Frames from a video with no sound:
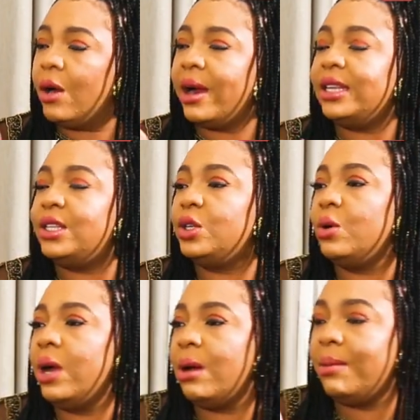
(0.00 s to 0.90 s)
All right.
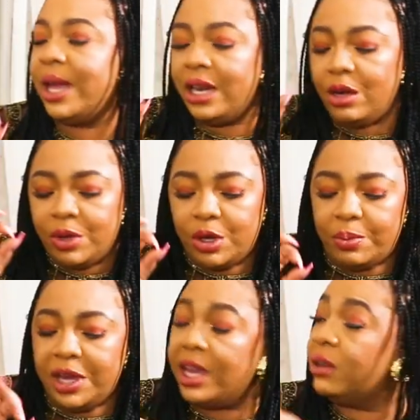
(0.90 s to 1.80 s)
So any number
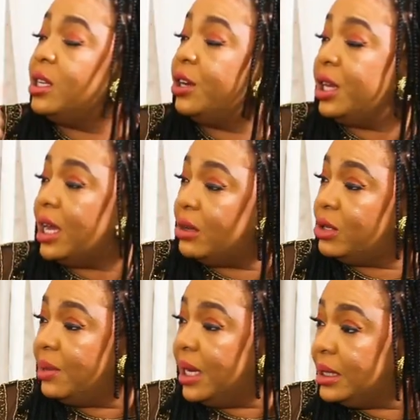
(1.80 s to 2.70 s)
you pick, I'll tell you the
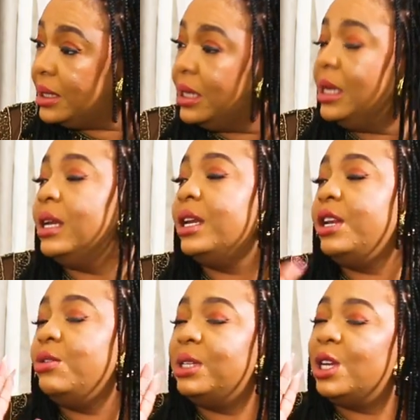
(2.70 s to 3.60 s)
housemates.
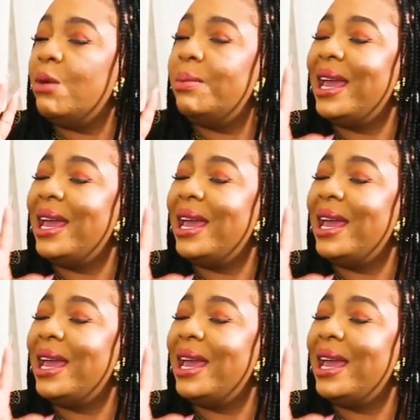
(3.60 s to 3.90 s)
Then you tell